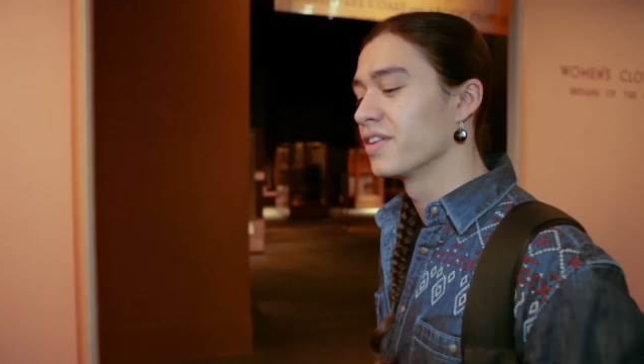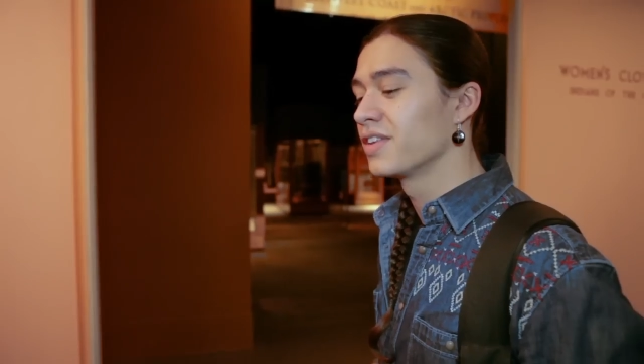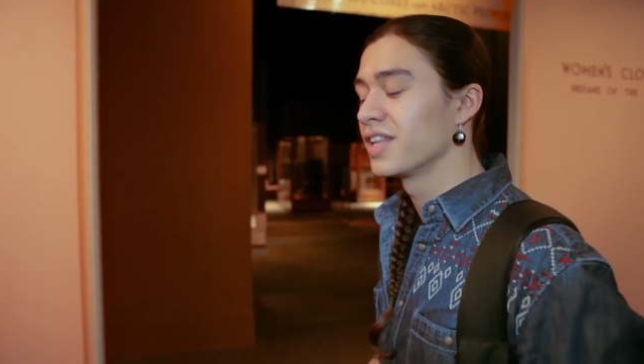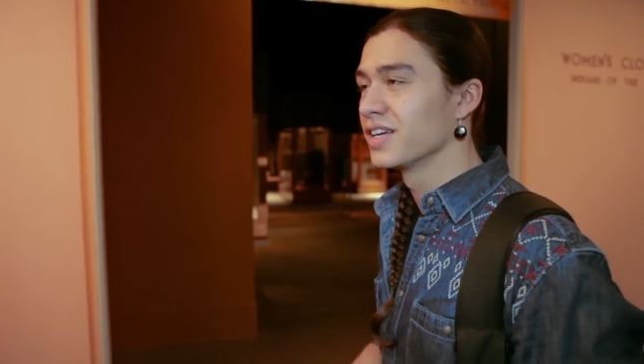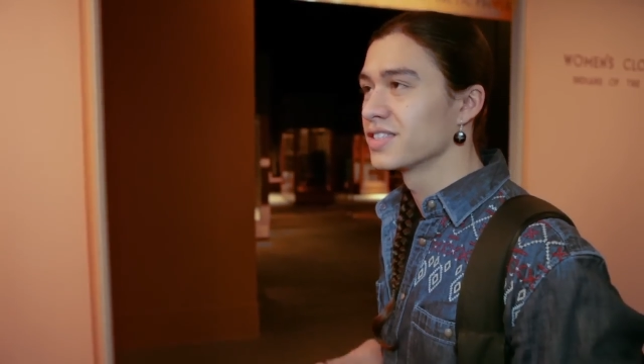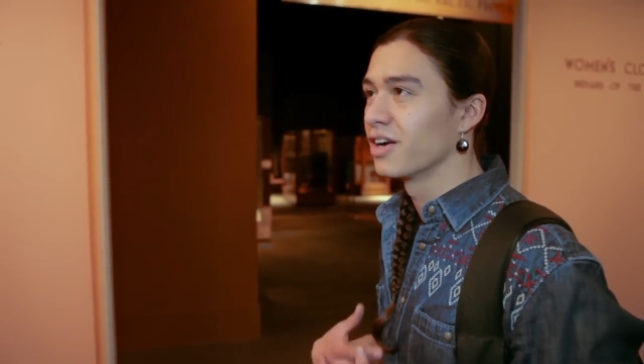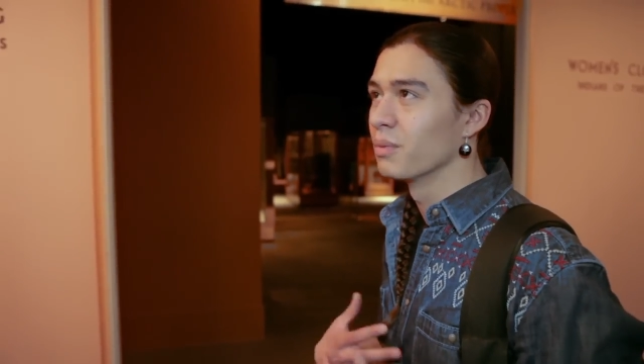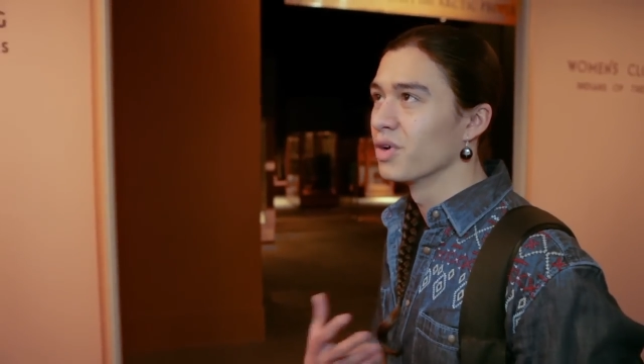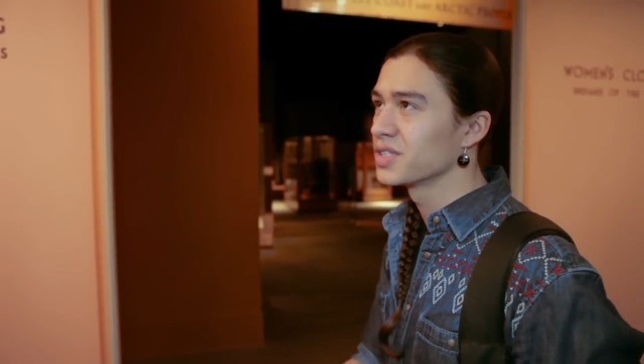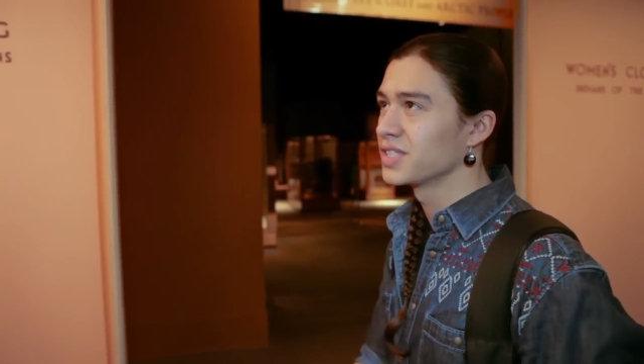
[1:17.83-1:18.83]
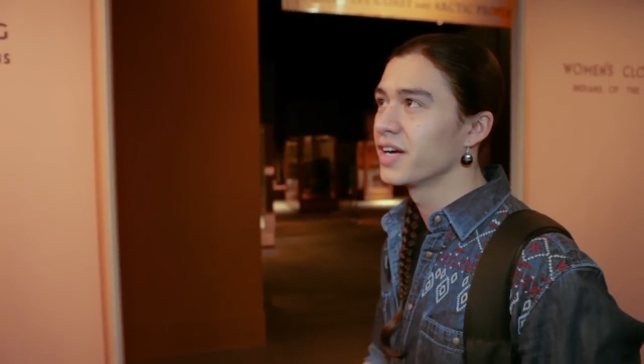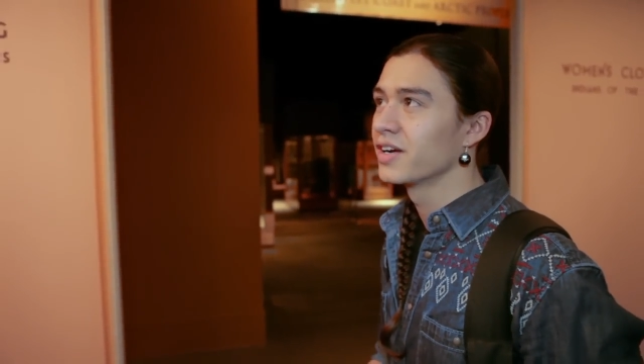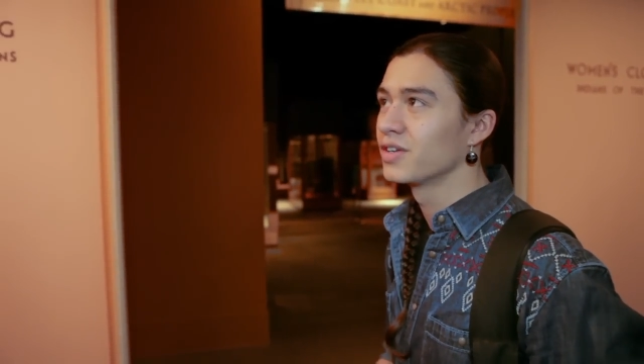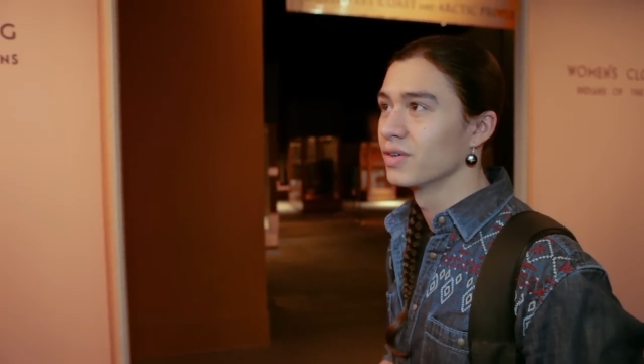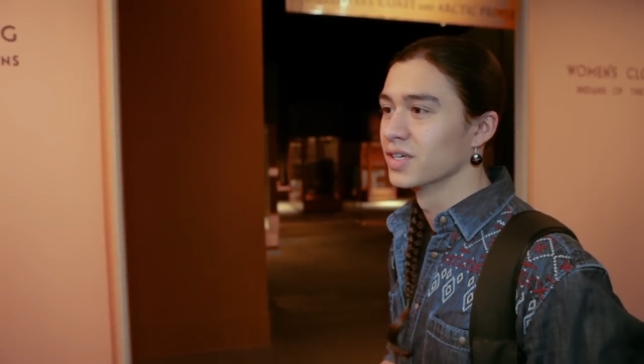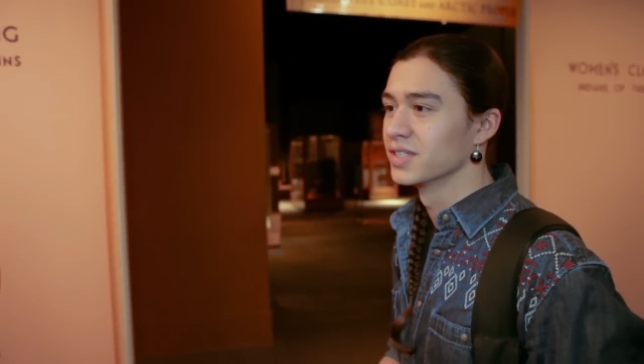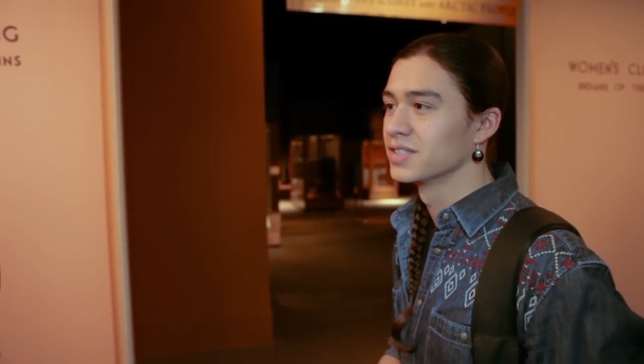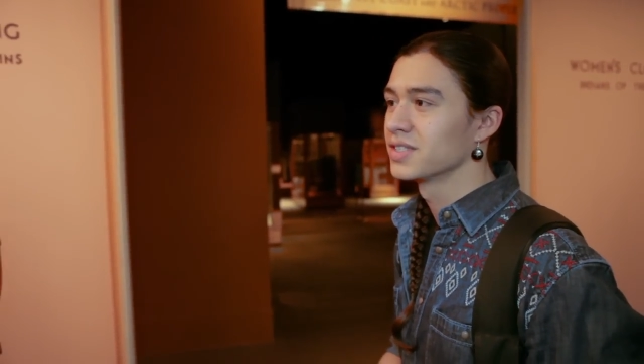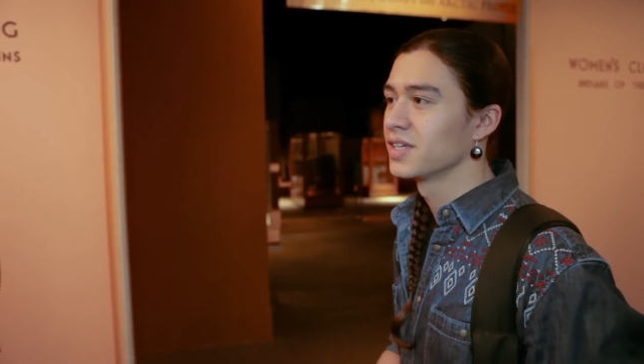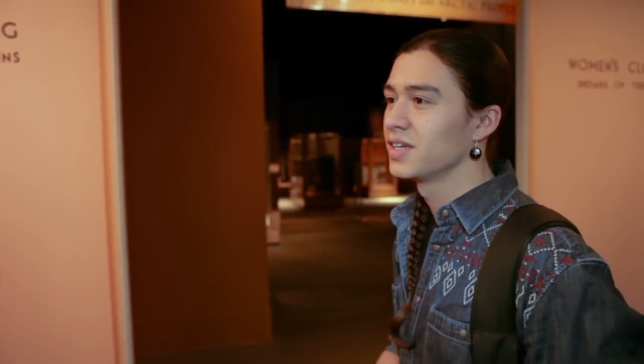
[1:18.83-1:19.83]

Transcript: The things that are most sacred to us